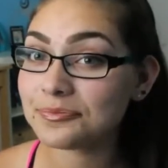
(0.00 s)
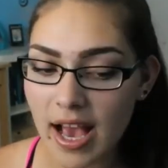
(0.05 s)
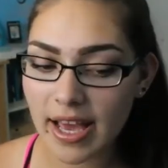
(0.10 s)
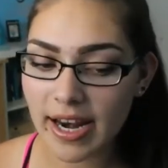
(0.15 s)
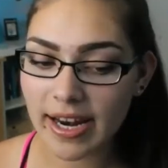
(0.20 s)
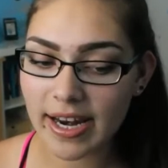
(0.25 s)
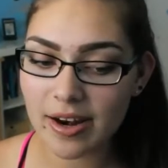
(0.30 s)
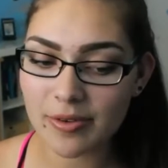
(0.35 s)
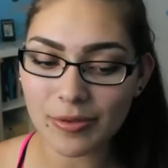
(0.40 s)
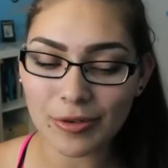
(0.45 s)

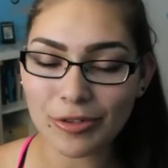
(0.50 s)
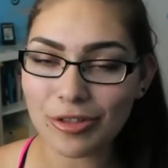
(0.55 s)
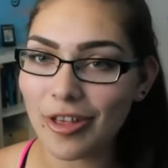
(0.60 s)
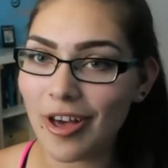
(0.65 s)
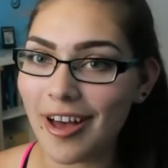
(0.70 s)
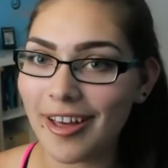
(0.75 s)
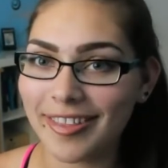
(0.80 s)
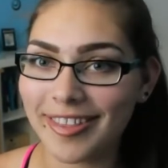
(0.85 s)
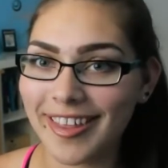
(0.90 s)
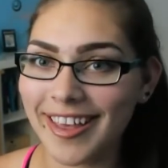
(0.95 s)
and I never
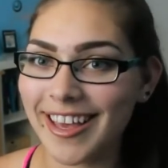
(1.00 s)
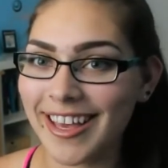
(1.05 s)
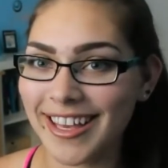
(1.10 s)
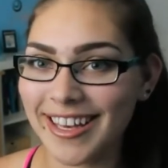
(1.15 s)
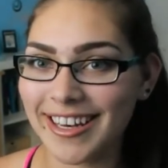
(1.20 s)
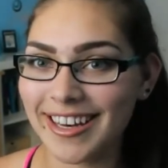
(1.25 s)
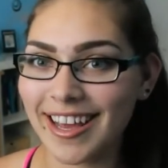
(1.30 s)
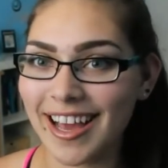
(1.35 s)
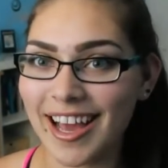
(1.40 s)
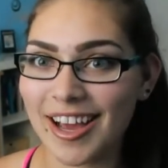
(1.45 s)
thought
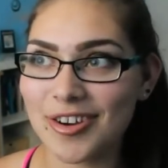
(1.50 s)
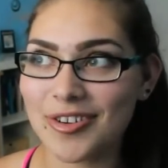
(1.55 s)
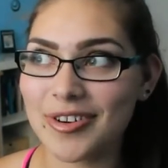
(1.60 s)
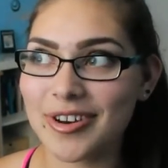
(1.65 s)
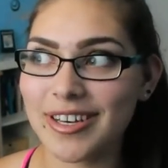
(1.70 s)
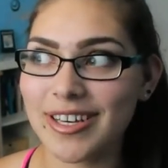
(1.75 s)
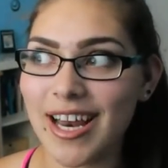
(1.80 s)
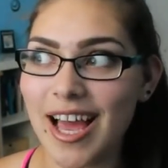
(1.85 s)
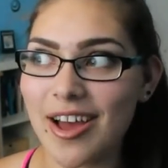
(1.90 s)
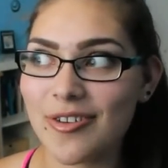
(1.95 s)
that I
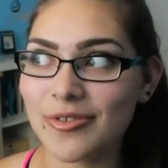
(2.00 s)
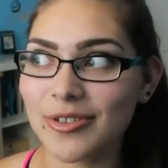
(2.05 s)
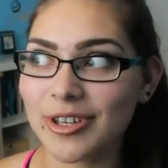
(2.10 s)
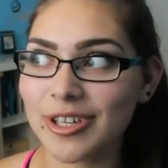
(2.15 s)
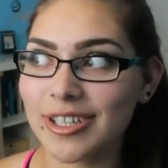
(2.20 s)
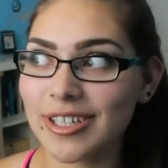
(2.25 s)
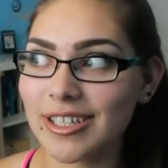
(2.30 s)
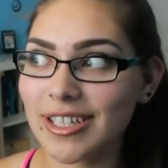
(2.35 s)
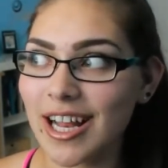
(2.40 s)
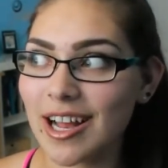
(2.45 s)
would
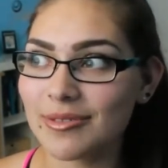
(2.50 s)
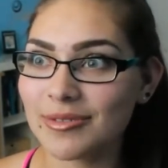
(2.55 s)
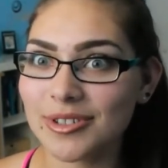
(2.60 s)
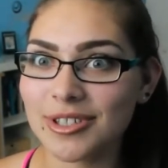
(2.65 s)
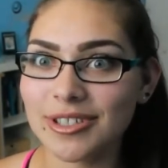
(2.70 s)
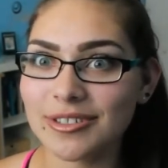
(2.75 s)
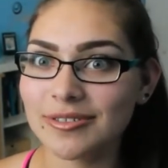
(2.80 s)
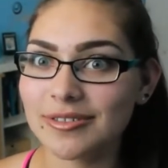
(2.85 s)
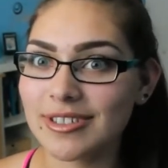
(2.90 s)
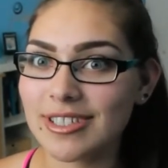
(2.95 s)
ever have
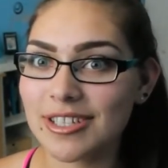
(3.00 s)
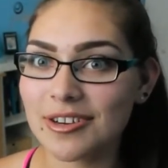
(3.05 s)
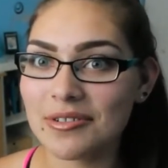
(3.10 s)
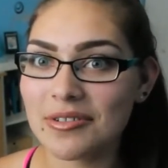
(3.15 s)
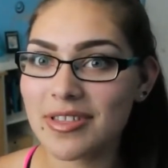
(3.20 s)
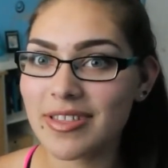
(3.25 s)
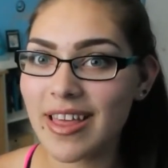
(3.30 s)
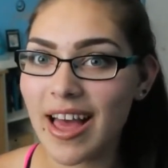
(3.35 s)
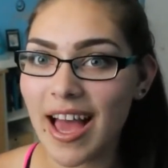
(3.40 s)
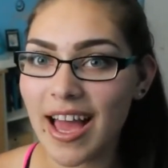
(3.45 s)
to deal
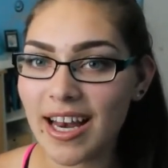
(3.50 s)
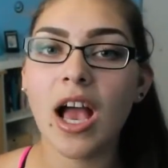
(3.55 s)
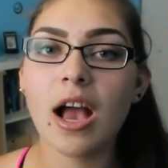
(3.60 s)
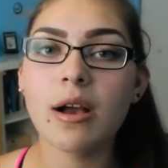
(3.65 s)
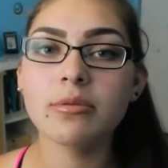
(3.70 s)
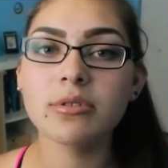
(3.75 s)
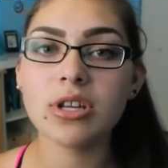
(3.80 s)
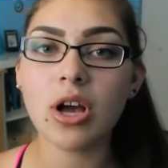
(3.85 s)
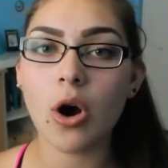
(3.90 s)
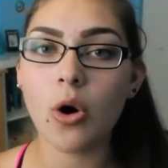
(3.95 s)
with that.
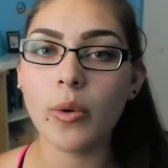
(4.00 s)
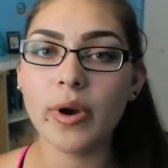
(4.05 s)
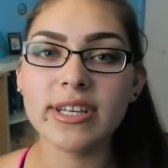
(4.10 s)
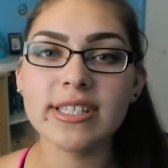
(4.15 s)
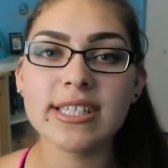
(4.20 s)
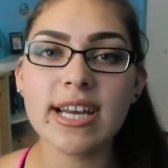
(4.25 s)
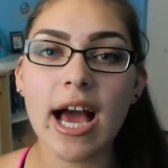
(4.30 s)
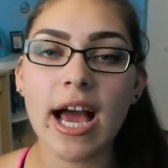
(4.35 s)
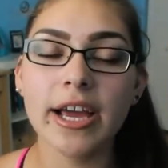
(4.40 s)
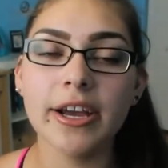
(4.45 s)
I was
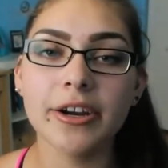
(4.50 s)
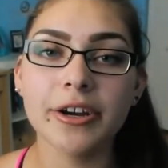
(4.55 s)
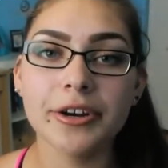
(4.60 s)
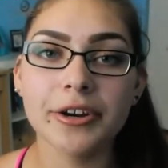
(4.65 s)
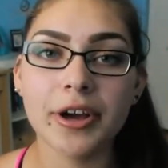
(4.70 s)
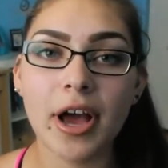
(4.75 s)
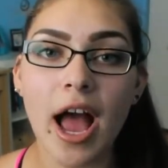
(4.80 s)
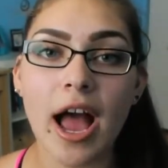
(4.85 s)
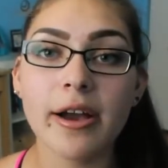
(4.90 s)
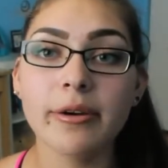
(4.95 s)
always
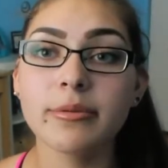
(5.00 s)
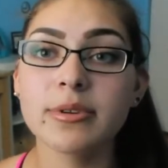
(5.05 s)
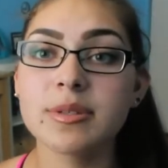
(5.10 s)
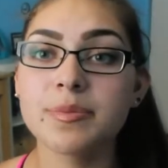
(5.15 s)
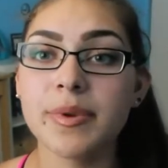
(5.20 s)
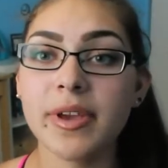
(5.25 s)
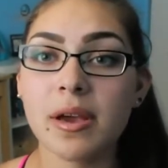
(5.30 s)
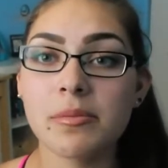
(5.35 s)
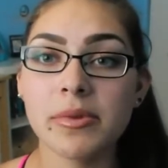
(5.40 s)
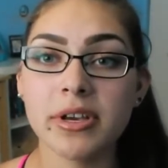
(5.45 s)
tired. I was
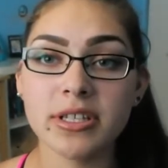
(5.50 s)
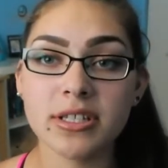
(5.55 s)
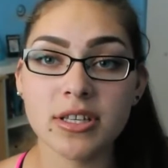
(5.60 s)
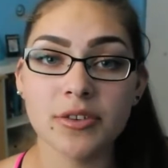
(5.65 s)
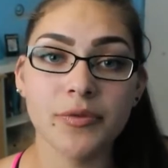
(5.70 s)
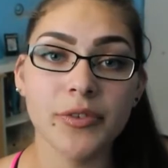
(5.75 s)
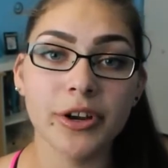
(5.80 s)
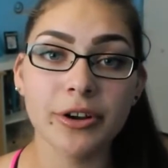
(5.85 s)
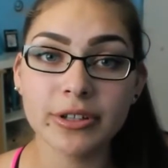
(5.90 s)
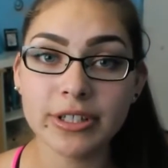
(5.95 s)
becoming
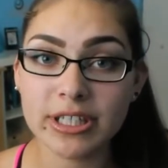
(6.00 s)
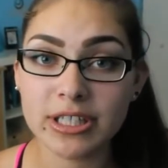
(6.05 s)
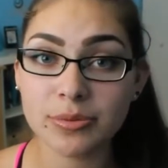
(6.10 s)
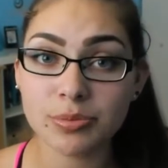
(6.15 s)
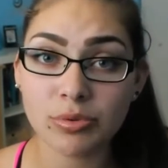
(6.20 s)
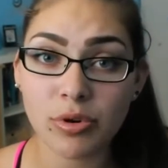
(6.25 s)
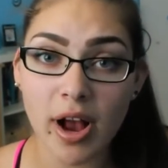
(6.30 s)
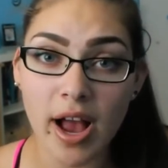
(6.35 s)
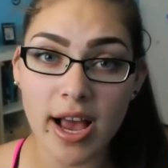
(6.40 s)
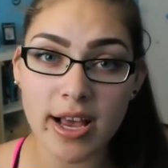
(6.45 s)
severely
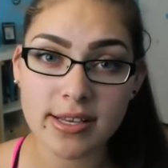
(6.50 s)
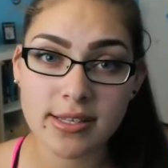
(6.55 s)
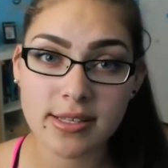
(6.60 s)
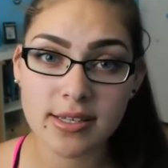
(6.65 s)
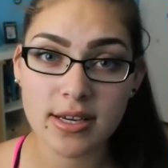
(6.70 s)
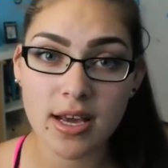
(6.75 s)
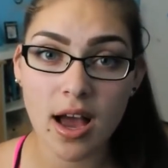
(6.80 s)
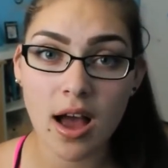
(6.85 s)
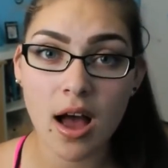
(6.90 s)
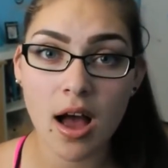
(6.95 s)

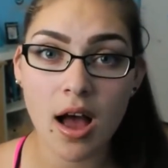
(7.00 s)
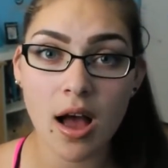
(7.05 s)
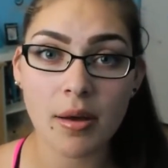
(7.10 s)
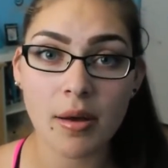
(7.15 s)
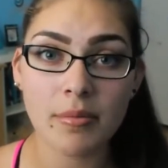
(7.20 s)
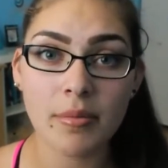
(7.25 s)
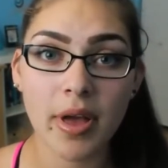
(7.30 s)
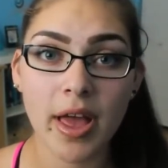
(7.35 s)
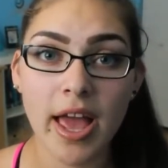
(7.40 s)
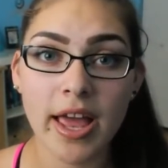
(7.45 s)
depressed,
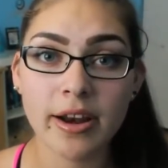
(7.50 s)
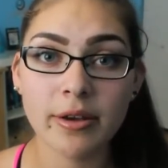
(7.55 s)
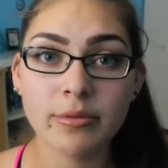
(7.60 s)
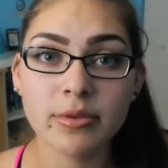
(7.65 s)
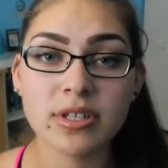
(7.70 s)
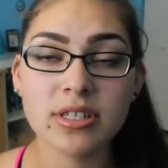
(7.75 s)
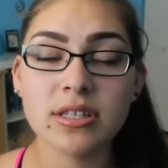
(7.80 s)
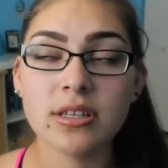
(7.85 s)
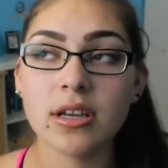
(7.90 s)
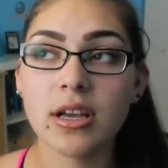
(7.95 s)
and
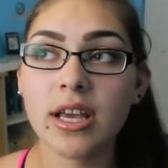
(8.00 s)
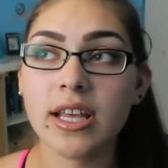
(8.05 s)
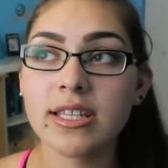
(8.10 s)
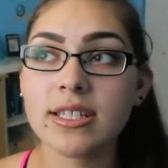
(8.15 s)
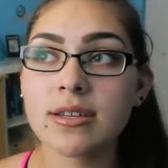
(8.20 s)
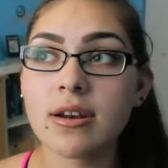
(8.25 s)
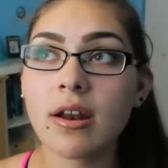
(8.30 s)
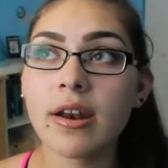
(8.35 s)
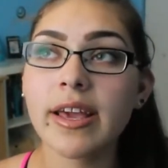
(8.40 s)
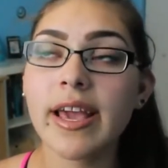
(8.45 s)

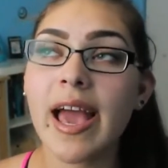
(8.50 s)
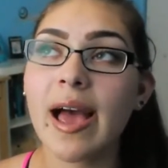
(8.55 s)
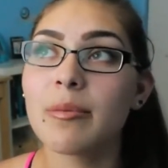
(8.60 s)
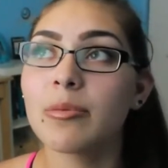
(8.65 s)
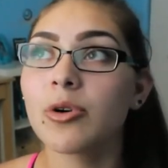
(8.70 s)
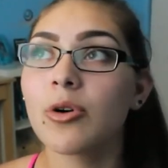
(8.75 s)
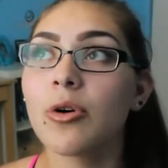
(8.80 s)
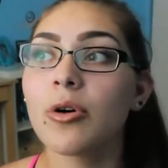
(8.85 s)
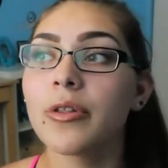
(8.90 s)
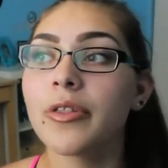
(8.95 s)
it's not a
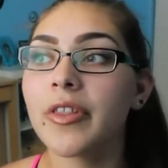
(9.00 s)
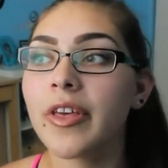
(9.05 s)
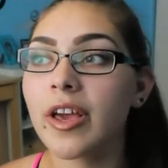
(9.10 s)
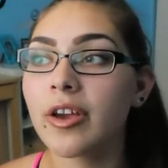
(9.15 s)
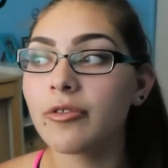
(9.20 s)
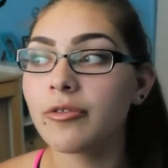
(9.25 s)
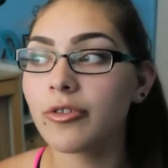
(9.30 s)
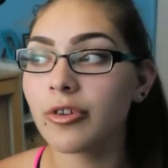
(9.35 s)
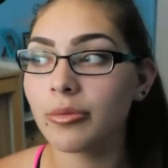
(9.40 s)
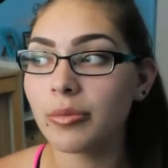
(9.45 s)
chemical
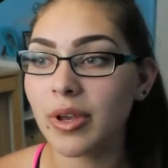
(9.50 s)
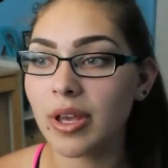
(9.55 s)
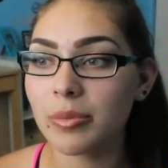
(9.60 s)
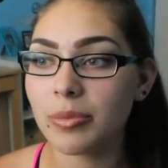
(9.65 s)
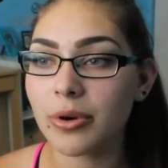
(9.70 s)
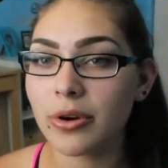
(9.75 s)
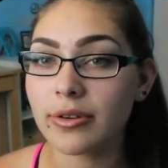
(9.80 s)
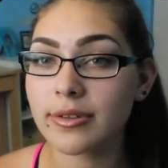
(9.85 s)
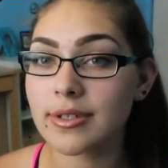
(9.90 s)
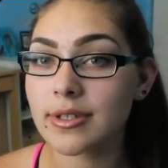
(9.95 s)
thing for me
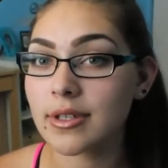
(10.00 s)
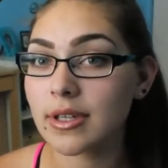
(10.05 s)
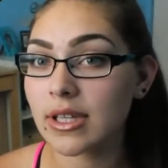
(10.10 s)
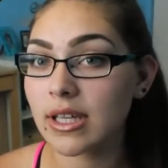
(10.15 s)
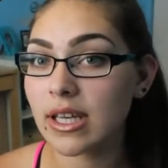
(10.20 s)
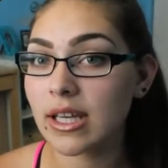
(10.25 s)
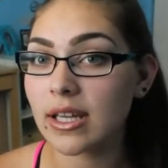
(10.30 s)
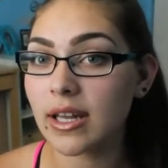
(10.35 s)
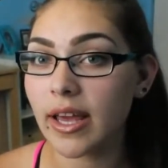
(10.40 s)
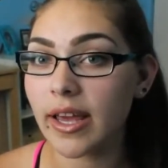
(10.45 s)
personally.